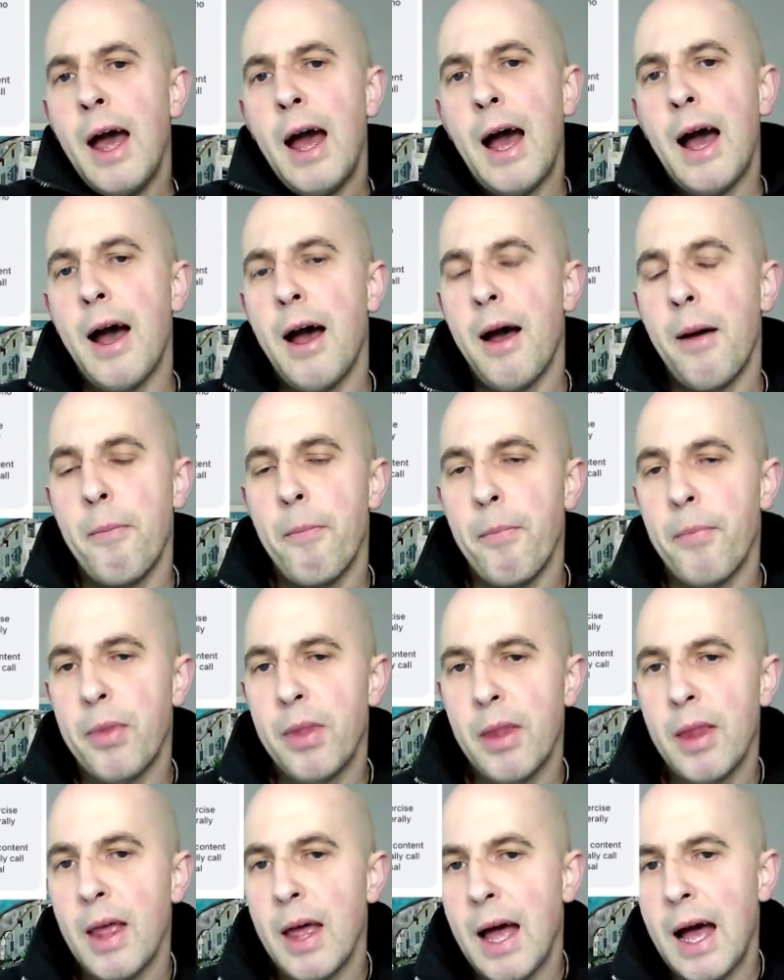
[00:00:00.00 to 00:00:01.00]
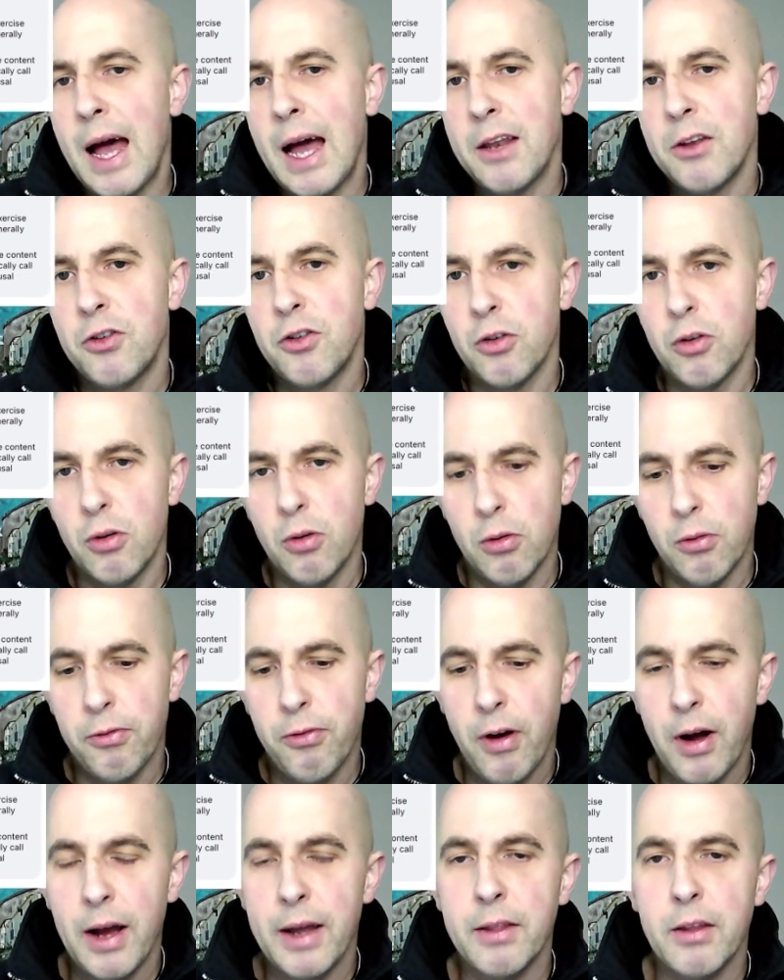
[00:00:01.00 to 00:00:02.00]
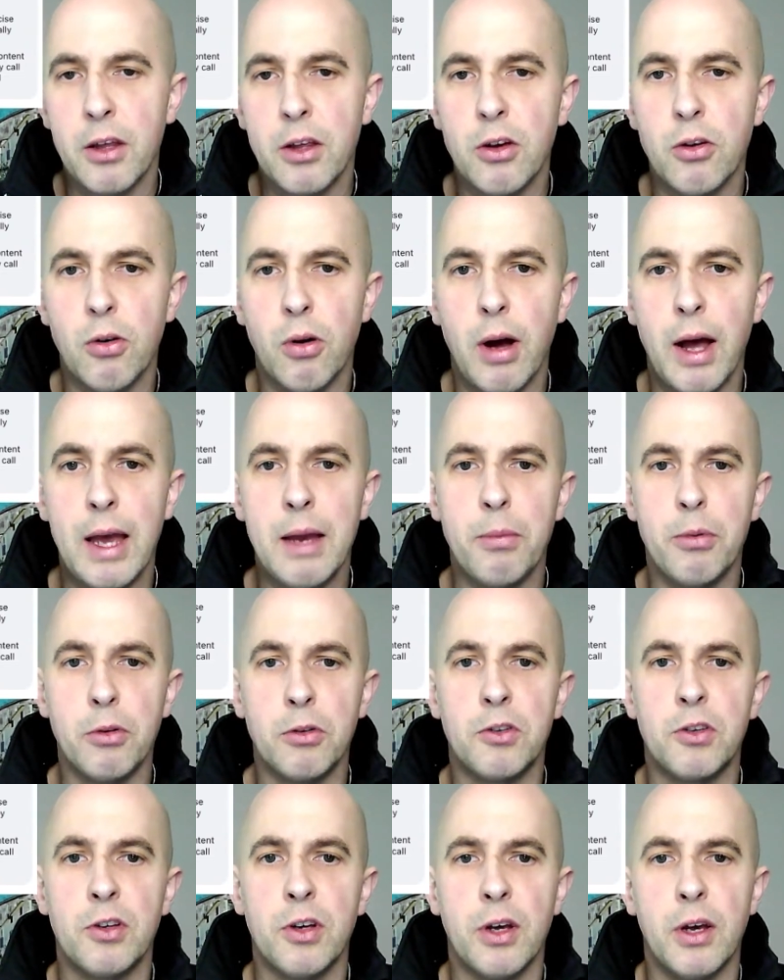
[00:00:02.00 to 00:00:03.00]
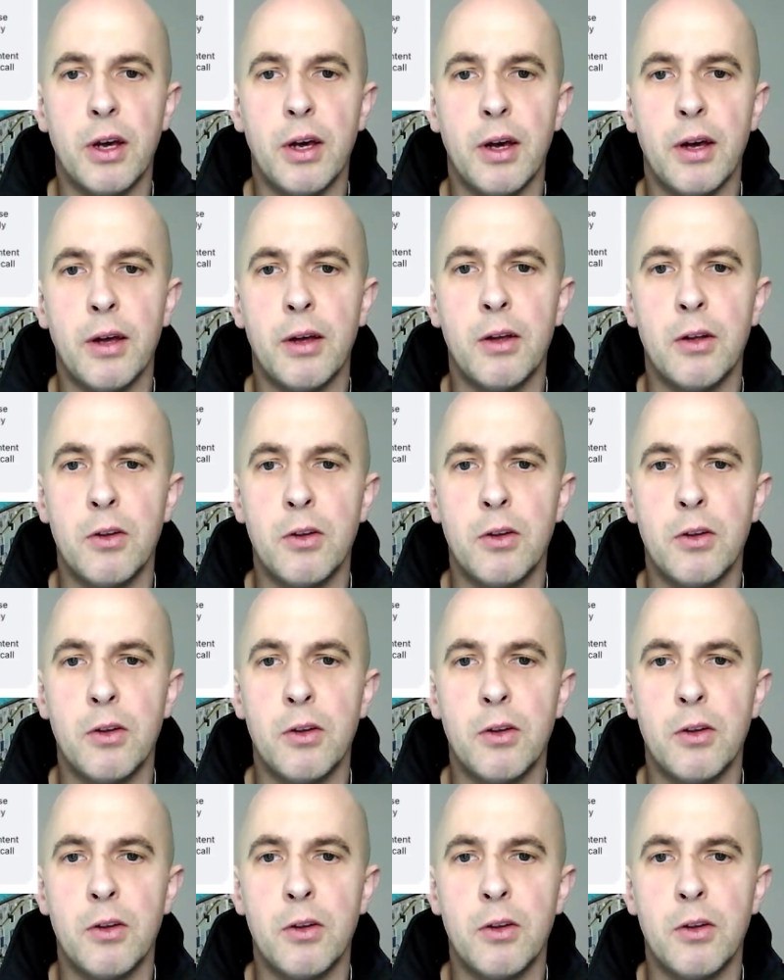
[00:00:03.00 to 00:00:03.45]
And you'll find that you're able to